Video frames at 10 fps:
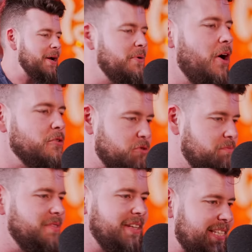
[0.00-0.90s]
Back when I was
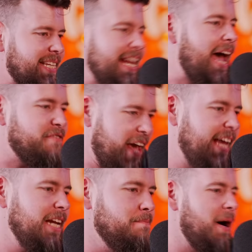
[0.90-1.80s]
didn't have
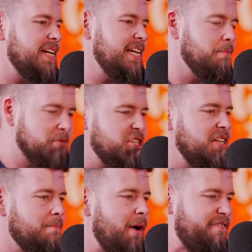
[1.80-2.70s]
any money. I'm
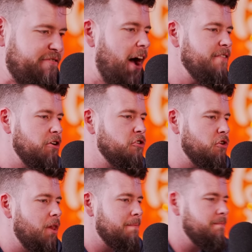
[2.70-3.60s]
sitting in my
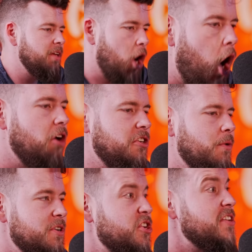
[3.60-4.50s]
$500
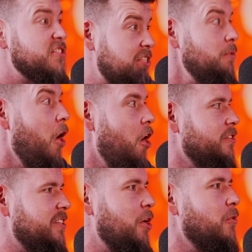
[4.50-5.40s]
Honda, which I still
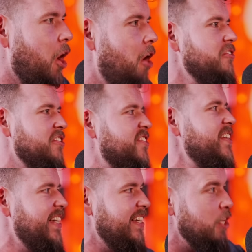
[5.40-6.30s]
own. It's called a Honda
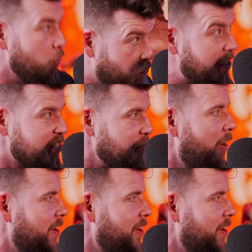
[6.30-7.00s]
City, the original